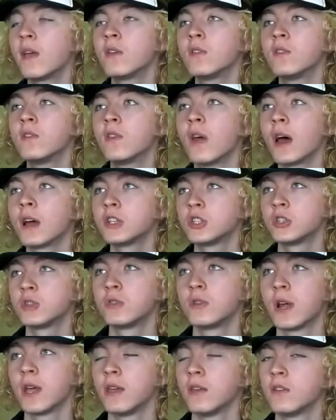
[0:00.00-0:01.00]

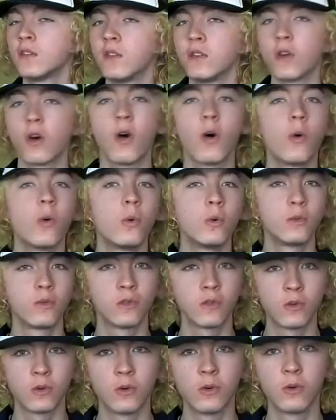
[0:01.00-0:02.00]
exaggerated
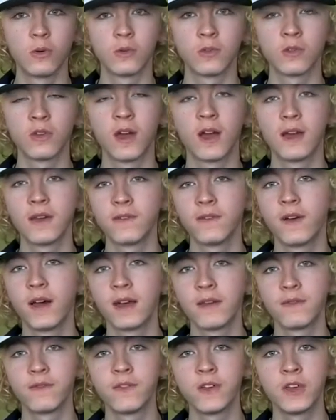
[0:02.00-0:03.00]
old school
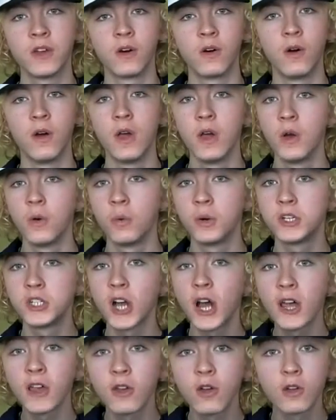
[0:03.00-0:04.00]
sci-fi feel,
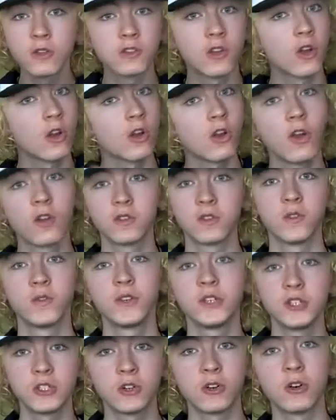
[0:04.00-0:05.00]
which I got a lot
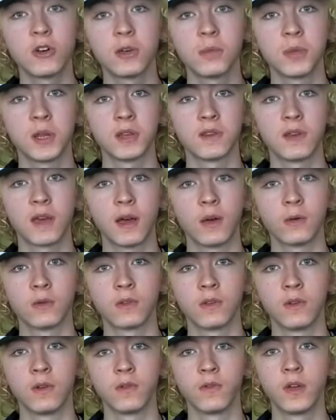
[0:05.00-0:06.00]
of enjoyment
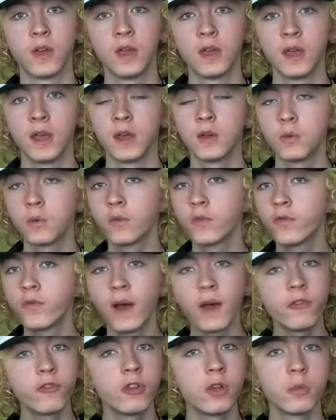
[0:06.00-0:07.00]
out of. It was
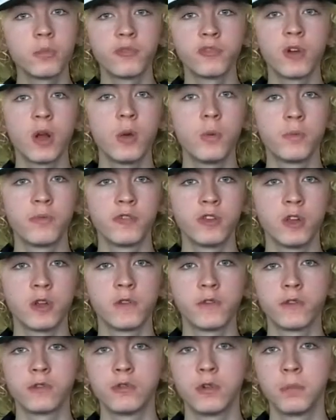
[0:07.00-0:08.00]
very
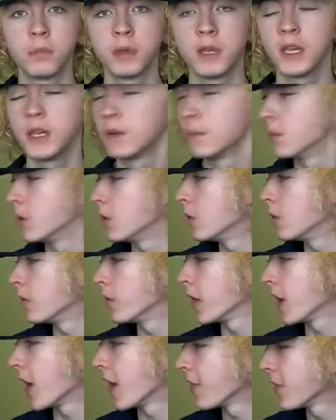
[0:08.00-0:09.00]
appropriate for a
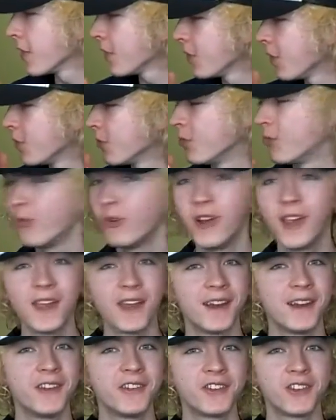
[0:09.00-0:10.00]
B-movie, and this is
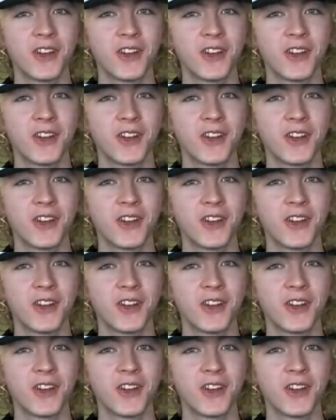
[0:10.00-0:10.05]
really